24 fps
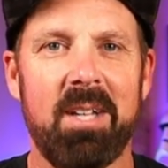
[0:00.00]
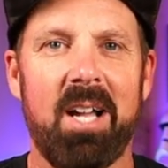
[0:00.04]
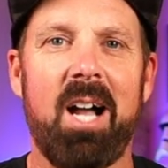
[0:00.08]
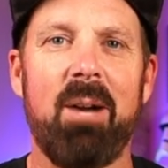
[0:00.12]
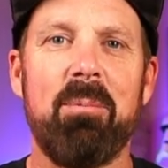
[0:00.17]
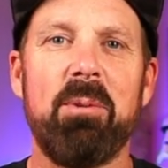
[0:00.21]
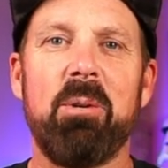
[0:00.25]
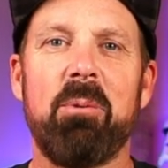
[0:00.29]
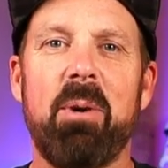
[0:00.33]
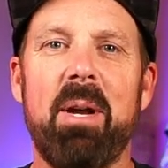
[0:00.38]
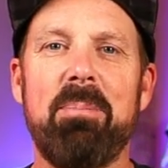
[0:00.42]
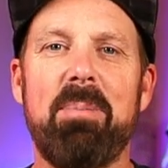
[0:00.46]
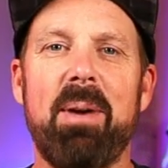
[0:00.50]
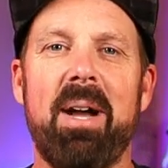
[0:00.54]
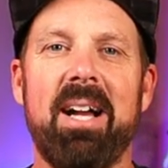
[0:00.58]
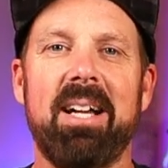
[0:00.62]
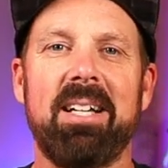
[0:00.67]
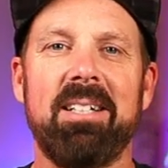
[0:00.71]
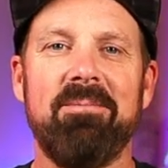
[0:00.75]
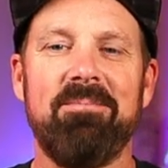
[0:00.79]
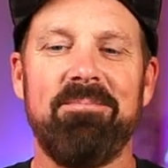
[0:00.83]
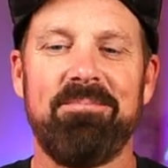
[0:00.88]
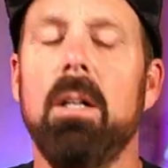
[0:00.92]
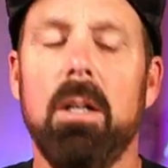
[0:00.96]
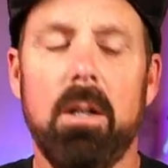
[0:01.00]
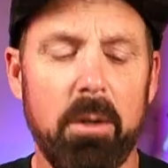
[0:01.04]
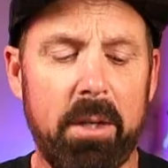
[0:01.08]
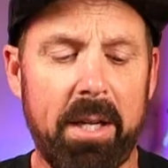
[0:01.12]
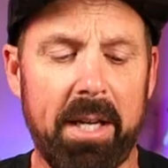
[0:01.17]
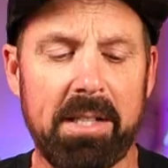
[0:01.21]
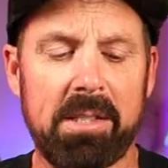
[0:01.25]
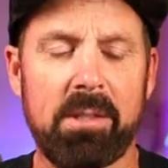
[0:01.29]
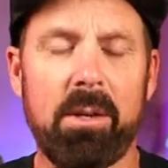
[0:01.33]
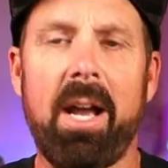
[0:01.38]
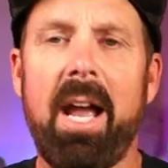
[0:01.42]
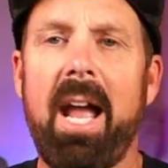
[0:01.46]
I'll be right back.
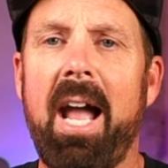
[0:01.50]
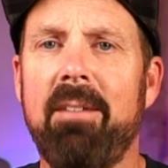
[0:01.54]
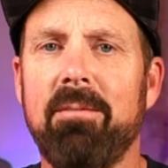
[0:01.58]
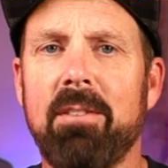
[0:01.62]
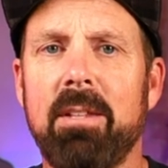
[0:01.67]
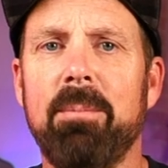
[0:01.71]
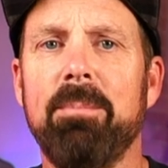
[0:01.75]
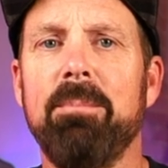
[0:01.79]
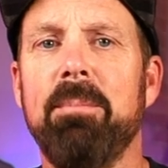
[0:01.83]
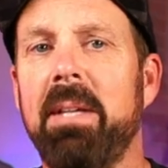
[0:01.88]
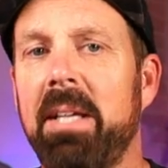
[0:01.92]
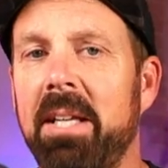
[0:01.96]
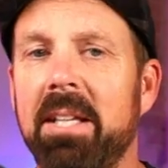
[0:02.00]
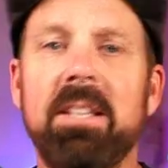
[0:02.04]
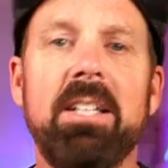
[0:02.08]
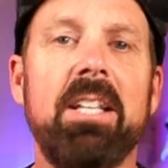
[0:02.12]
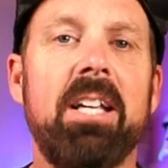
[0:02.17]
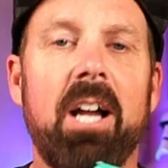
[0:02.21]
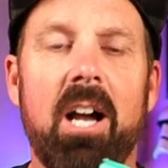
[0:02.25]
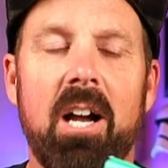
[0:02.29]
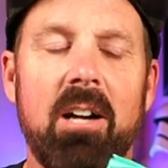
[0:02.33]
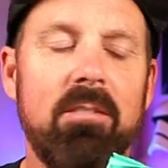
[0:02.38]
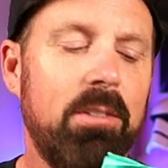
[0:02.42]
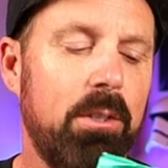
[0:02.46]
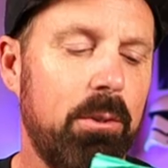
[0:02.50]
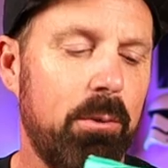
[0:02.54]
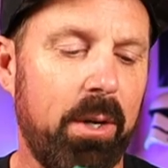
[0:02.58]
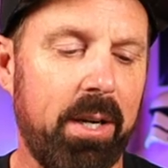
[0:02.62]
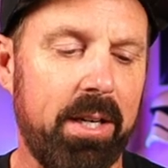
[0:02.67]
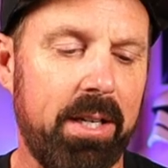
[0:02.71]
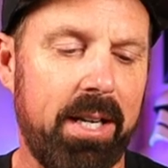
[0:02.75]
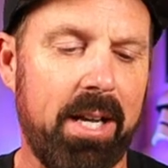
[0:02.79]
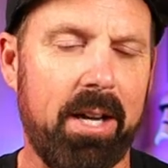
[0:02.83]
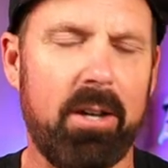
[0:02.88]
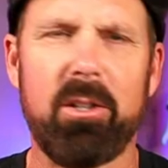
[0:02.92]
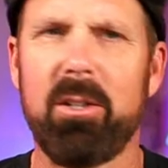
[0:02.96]
Okay, so I have them in the oven
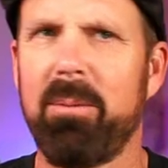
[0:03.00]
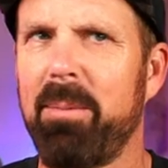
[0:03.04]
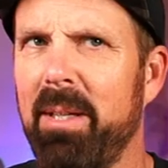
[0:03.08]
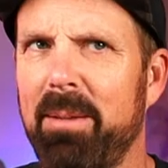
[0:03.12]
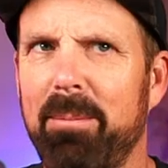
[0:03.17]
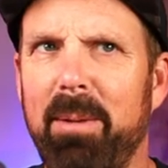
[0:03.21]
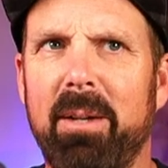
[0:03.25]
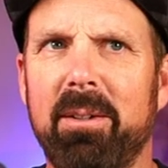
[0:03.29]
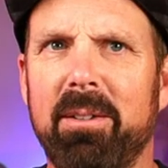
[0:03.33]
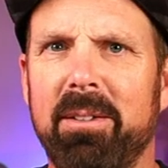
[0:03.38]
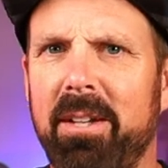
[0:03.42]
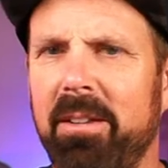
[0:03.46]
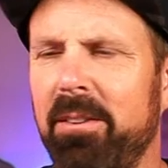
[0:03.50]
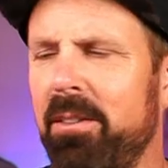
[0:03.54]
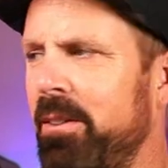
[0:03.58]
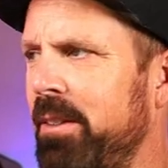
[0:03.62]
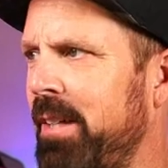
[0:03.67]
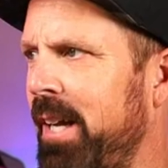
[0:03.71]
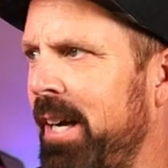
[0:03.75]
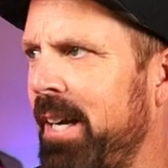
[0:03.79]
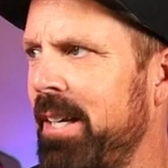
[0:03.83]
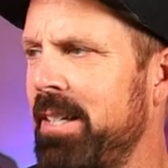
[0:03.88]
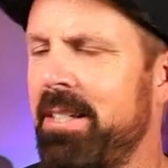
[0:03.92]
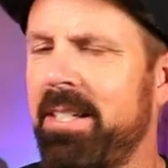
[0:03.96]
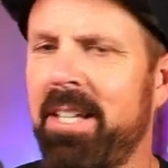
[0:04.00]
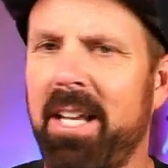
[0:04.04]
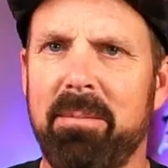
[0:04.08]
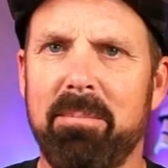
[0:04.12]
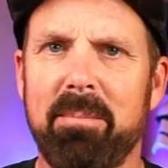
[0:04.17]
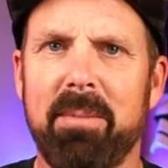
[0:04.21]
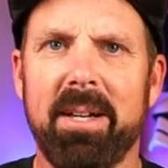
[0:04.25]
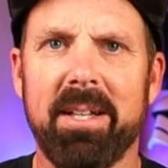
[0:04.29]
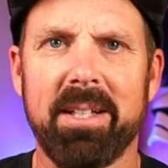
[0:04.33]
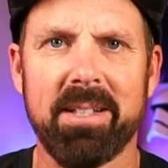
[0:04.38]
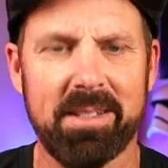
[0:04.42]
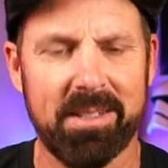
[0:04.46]
right now. It'll be about another nine,
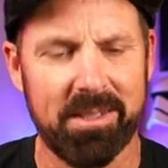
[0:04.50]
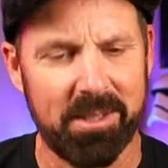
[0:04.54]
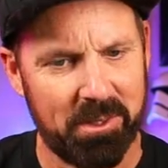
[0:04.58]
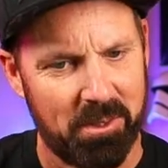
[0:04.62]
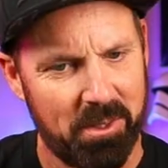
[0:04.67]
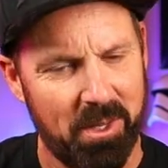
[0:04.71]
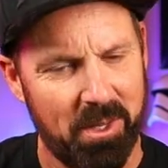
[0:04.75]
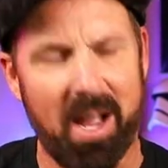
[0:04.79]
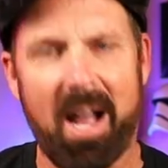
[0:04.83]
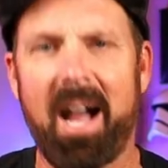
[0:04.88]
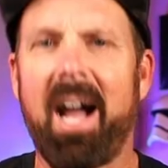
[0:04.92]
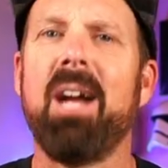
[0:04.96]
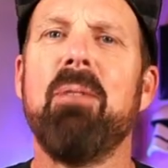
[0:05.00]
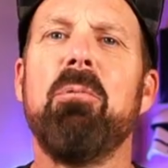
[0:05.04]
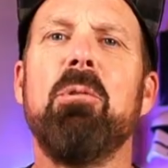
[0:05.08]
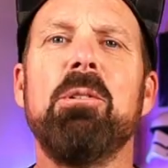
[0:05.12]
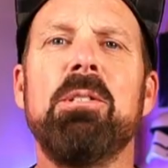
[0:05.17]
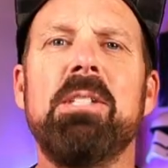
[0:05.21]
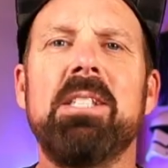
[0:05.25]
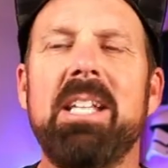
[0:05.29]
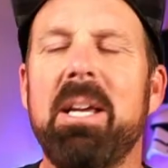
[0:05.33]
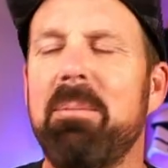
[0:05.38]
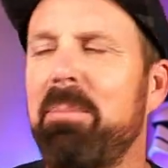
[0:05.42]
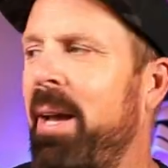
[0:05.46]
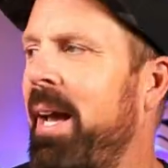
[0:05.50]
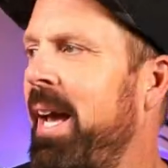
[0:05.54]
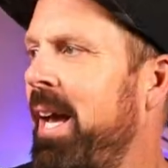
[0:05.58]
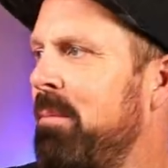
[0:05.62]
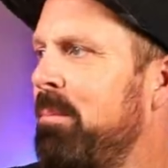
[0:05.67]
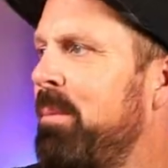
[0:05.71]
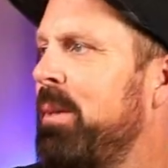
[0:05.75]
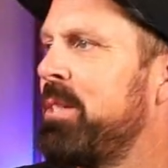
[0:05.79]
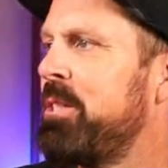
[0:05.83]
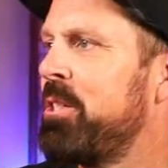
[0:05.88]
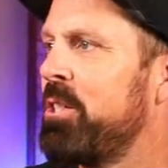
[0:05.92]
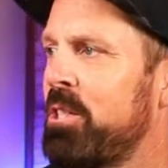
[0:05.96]
ten minutes. I will skip ahead,
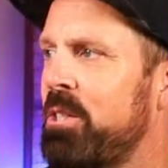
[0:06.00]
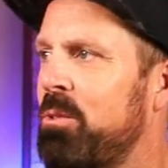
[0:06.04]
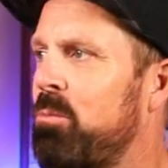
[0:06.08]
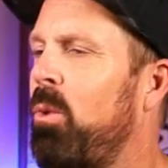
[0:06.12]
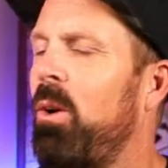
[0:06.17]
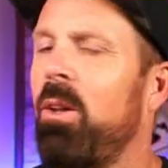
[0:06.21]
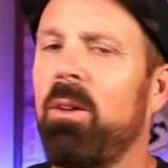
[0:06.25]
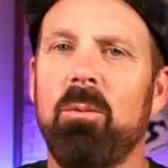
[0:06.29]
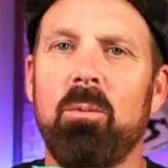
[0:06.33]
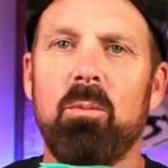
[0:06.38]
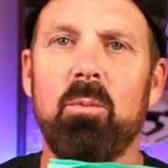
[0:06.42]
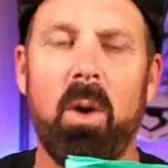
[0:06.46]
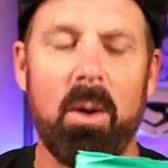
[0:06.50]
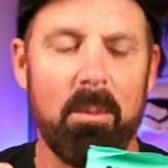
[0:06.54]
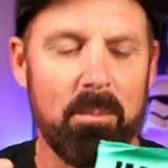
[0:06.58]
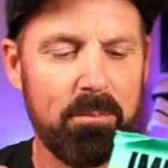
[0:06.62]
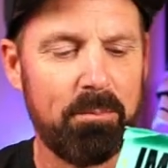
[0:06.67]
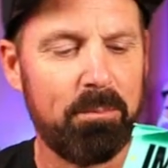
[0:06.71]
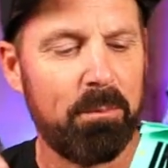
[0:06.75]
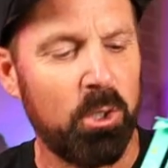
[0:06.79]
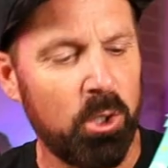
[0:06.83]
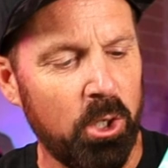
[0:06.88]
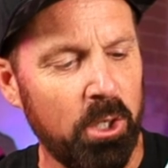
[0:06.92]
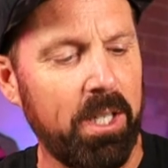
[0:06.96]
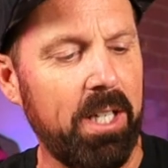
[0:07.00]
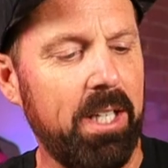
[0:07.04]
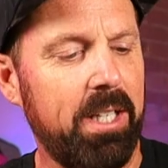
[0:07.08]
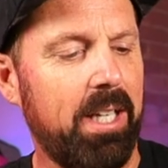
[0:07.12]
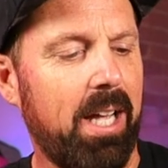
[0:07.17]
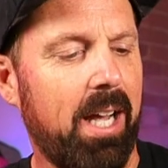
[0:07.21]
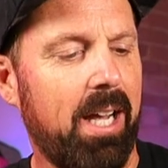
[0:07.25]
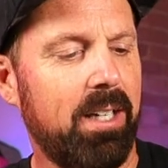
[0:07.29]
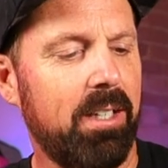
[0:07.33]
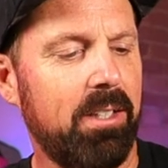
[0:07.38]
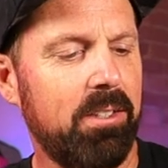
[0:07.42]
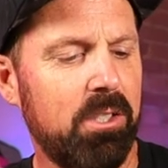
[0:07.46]
but just while I'm cooking
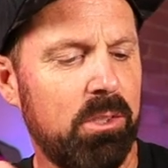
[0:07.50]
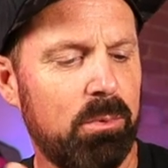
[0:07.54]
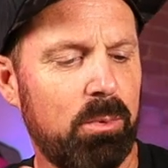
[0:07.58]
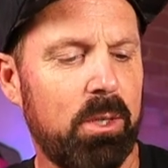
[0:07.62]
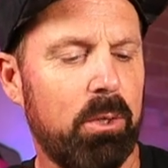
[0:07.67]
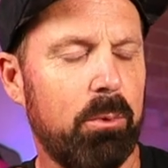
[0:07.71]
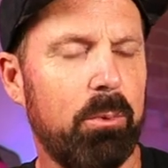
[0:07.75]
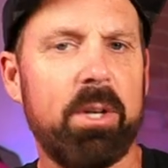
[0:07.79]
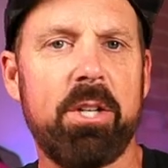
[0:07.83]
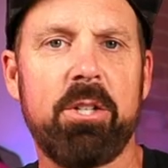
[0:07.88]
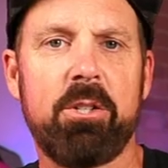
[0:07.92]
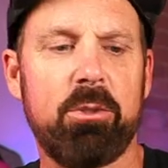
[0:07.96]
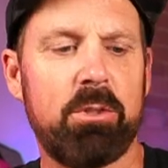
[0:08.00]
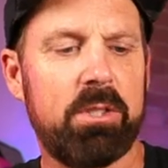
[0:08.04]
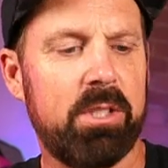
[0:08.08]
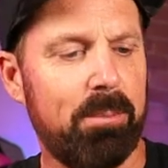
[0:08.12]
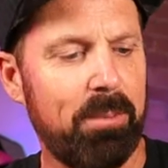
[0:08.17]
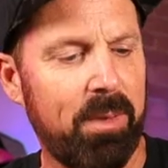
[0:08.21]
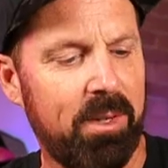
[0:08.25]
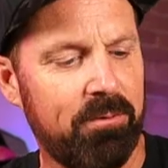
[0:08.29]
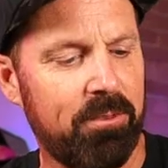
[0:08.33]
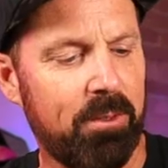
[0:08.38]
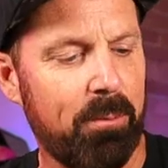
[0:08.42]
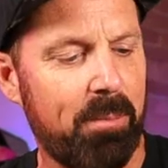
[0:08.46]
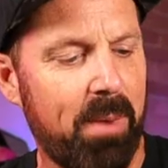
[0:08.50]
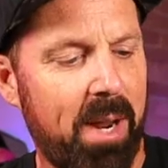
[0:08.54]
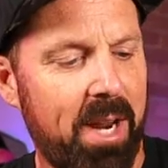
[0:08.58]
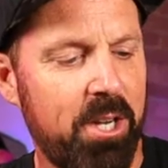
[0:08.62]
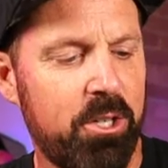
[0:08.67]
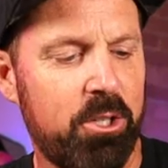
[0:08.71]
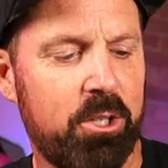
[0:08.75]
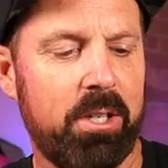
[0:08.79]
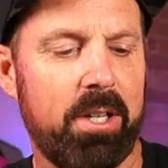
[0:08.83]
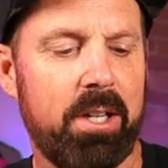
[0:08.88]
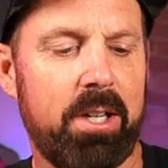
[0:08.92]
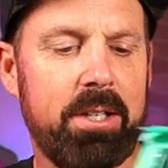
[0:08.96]
that, I just wanna read you some
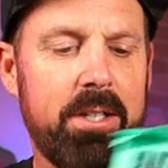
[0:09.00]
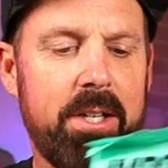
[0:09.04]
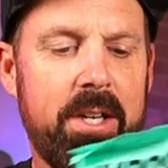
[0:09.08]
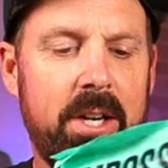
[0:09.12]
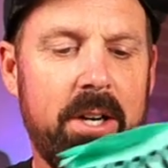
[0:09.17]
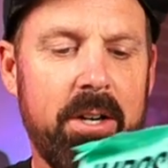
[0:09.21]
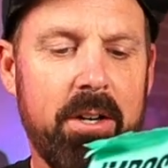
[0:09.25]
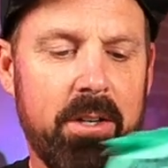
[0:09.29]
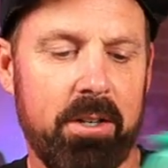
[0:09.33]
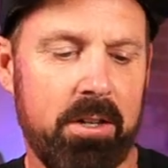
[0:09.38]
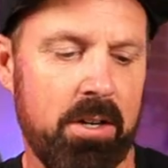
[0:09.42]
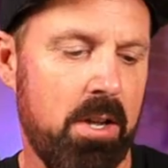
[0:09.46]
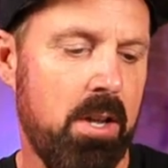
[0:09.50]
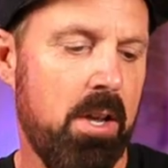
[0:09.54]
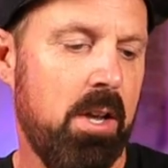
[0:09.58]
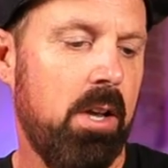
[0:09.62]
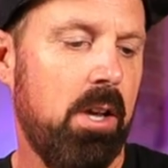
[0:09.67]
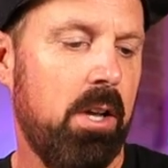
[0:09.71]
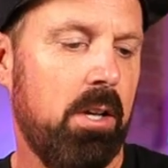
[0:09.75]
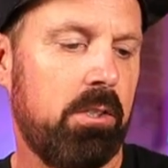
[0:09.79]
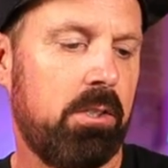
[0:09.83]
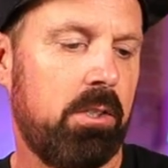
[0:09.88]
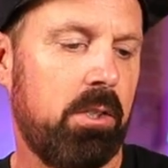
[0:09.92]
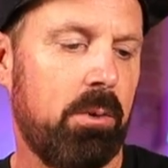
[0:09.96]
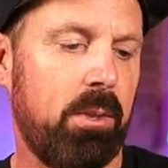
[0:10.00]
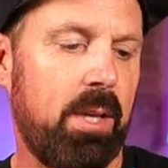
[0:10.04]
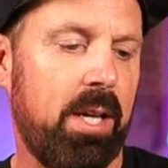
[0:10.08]
information on here. So